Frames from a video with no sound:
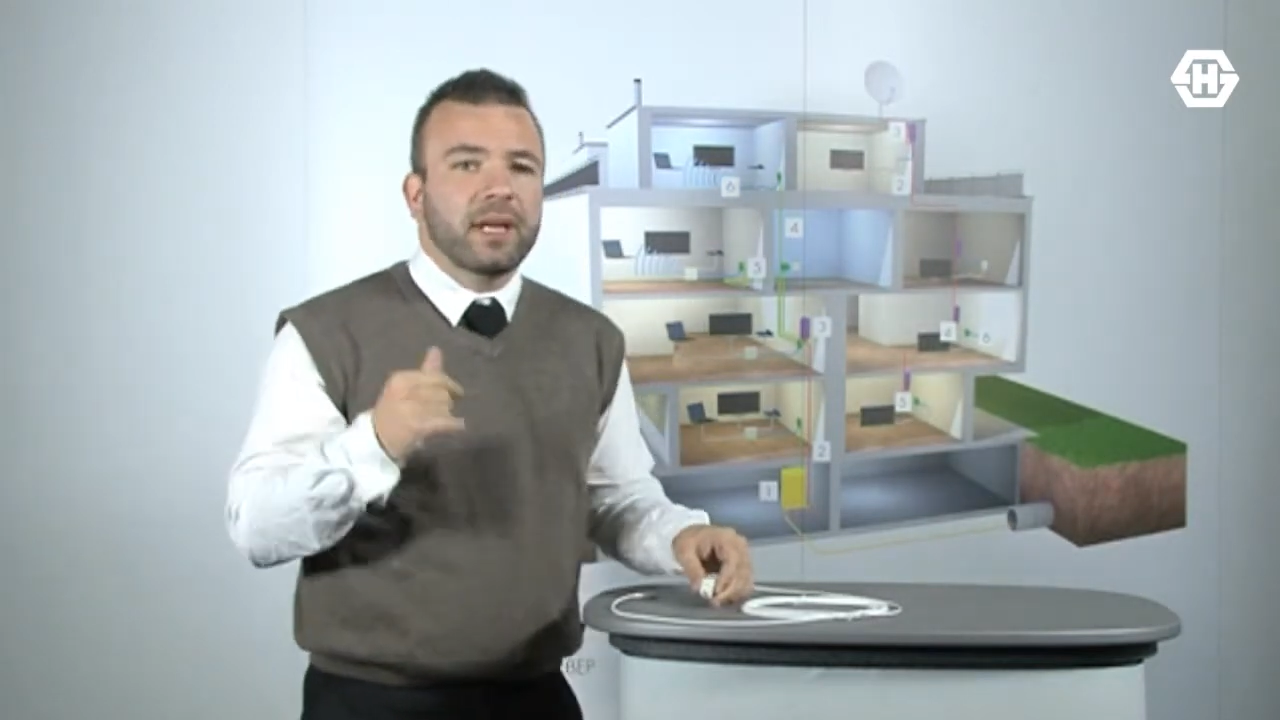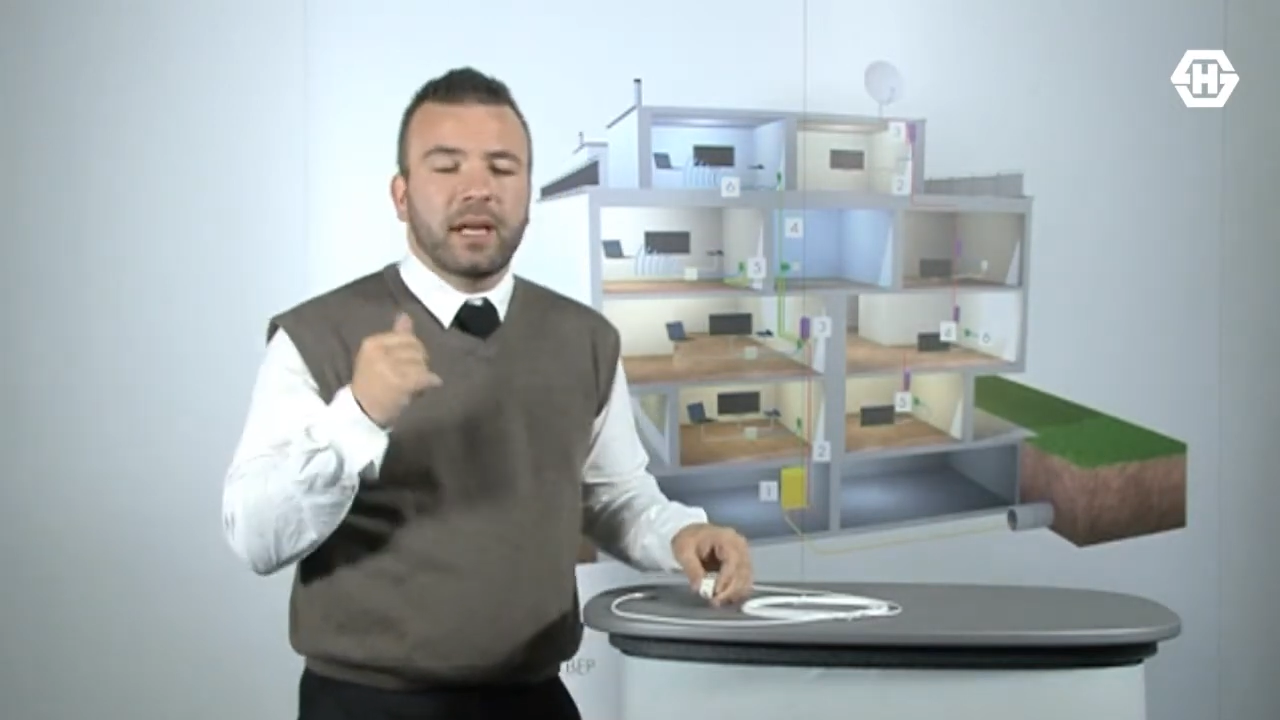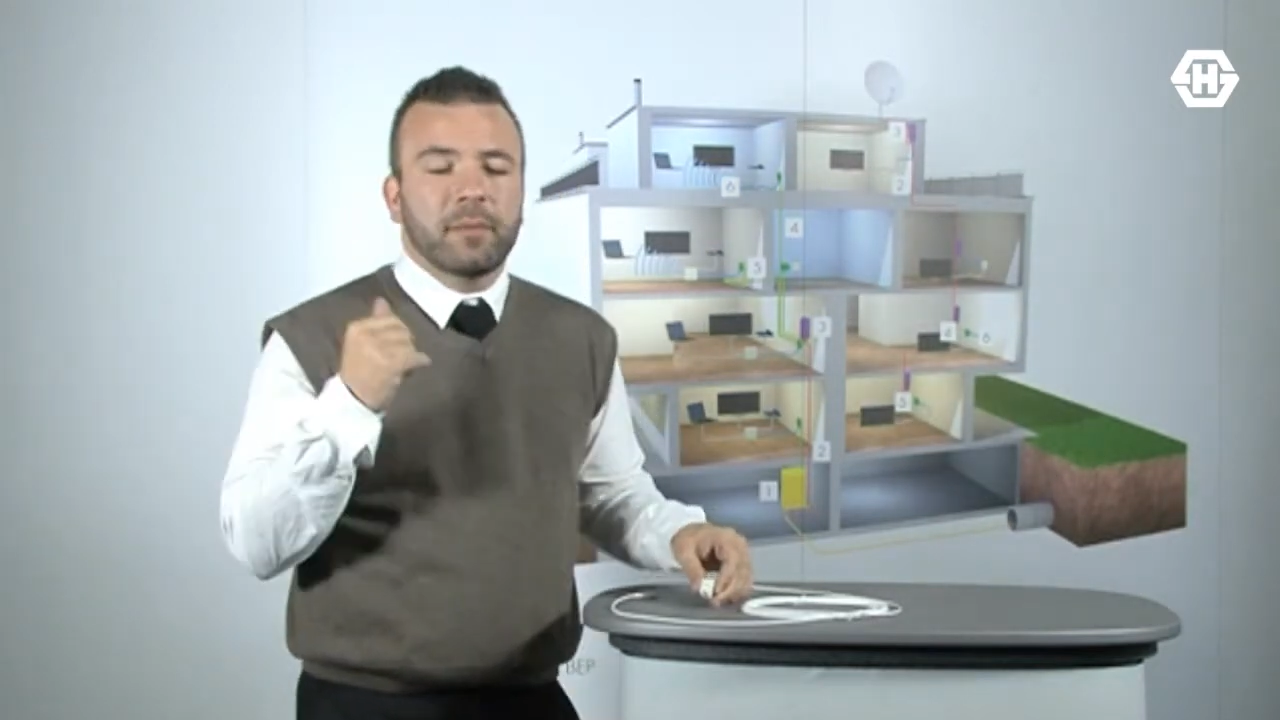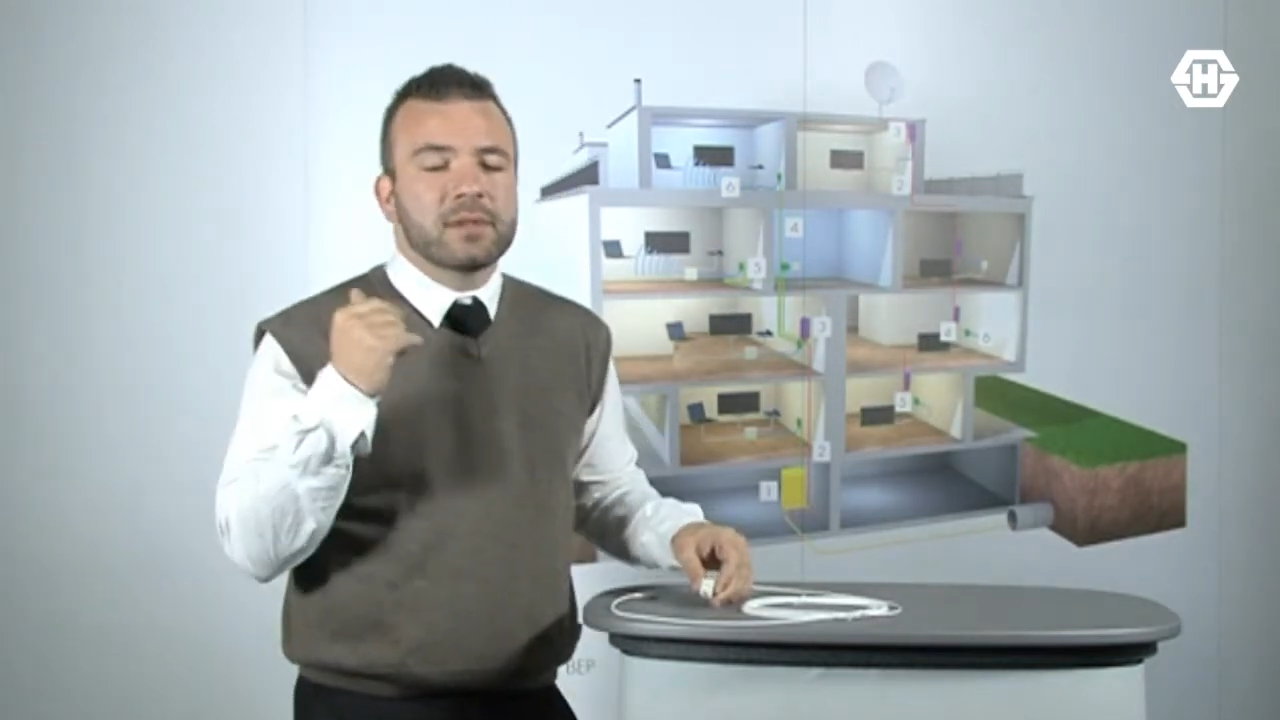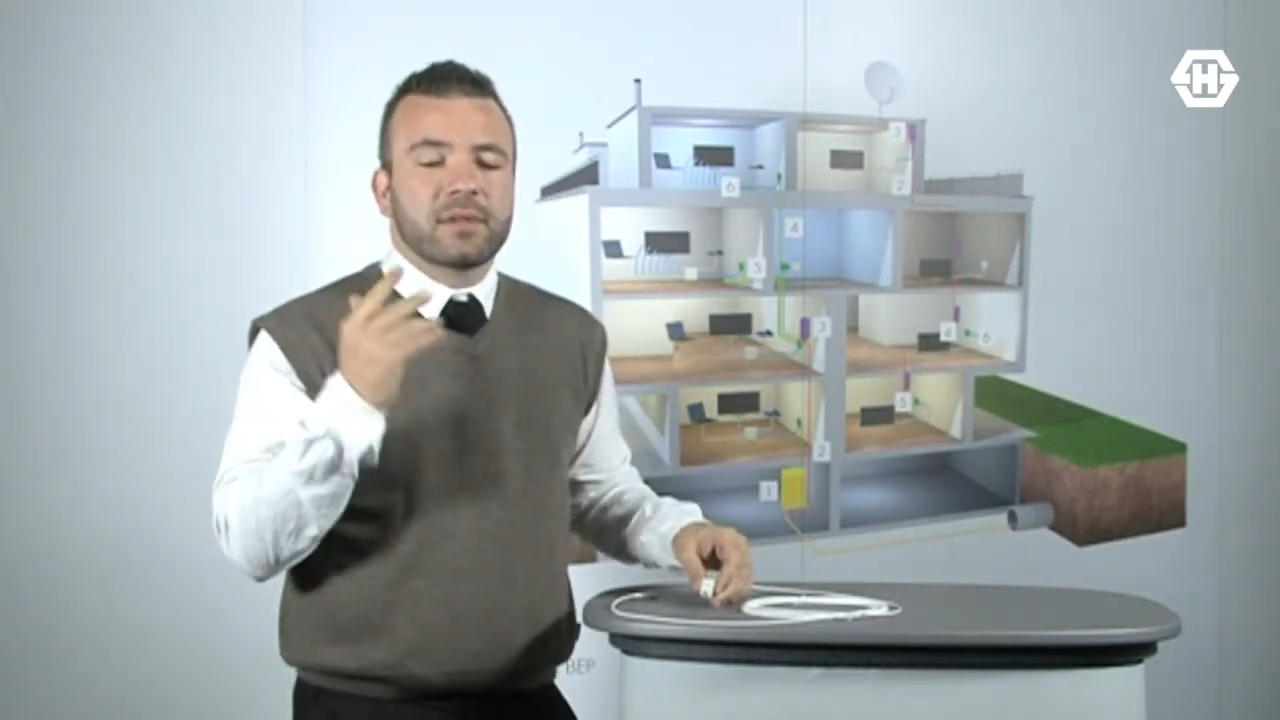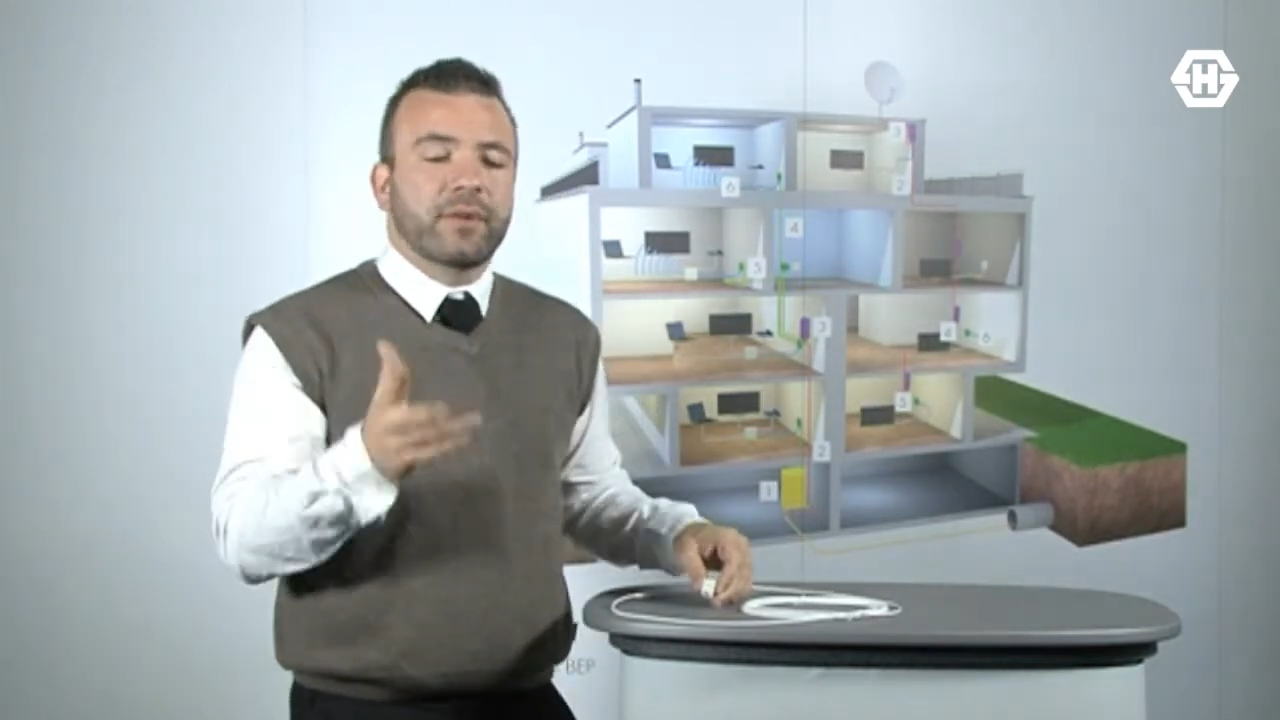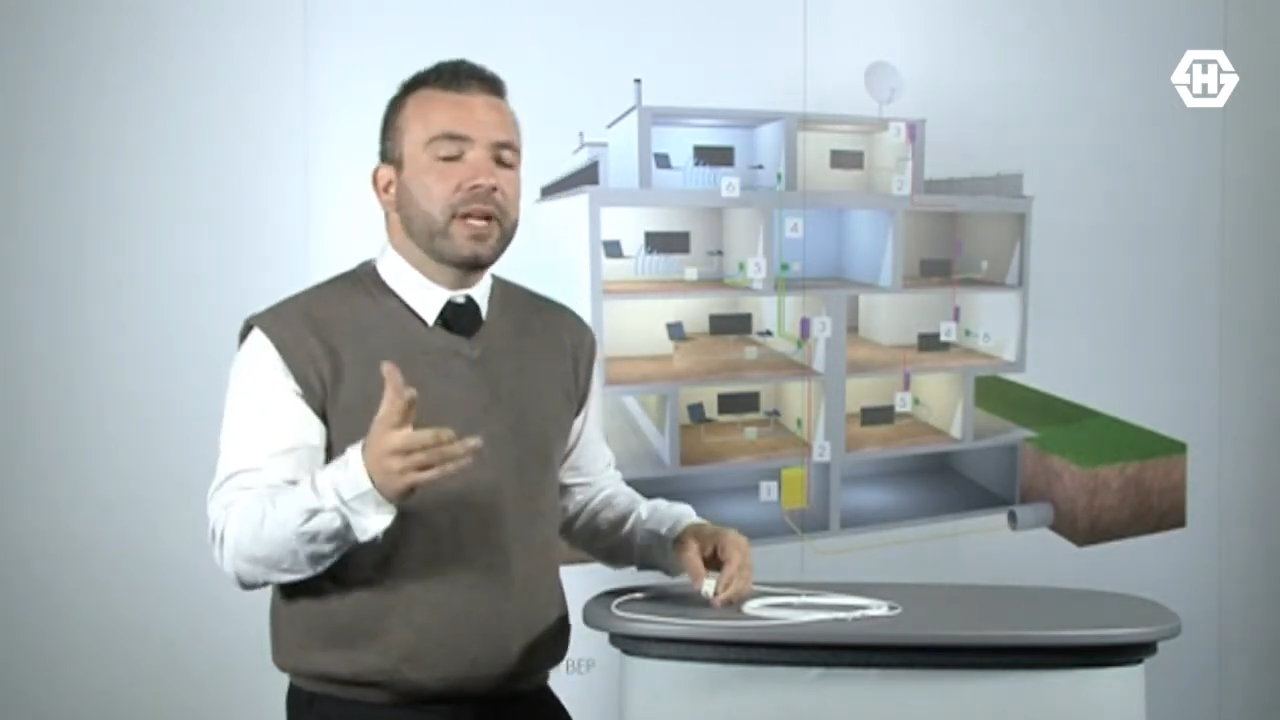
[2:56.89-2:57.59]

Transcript: cables or